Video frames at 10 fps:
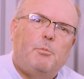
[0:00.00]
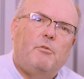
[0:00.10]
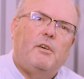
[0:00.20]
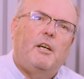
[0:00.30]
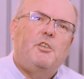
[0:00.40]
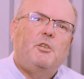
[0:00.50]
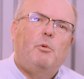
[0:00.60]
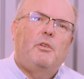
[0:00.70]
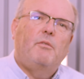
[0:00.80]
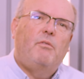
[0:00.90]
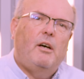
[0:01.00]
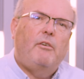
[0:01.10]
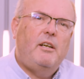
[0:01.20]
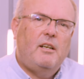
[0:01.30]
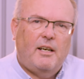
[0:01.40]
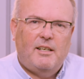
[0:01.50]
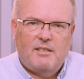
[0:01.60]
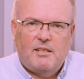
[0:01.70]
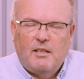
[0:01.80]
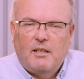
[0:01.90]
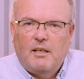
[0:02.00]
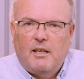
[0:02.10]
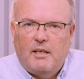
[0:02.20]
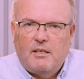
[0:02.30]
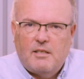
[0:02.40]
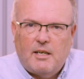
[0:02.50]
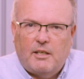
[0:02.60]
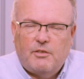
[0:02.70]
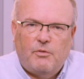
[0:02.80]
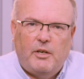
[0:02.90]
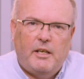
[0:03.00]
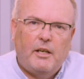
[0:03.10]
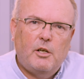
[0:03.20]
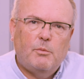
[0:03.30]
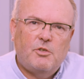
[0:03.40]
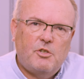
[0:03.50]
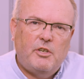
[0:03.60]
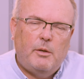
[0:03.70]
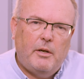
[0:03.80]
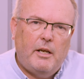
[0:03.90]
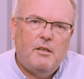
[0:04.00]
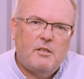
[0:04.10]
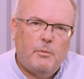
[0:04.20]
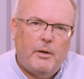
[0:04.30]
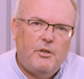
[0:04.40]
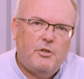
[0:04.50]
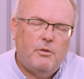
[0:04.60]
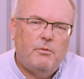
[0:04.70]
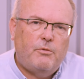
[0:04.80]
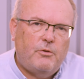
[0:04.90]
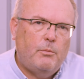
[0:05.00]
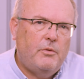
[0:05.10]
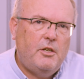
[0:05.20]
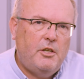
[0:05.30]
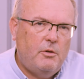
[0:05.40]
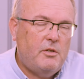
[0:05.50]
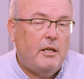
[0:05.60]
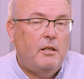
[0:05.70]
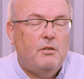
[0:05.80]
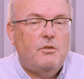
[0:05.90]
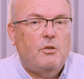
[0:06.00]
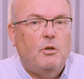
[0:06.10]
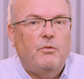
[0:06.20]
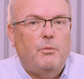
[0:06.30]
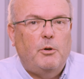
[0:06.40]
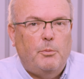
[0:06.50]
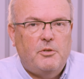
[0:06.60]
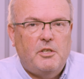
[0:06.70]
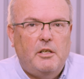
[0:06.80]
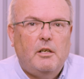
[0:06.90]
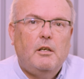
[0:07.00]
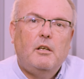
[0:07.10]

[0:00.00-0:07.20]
provide you with a very nice tax-free income stream into the pension from the new tenants of the property.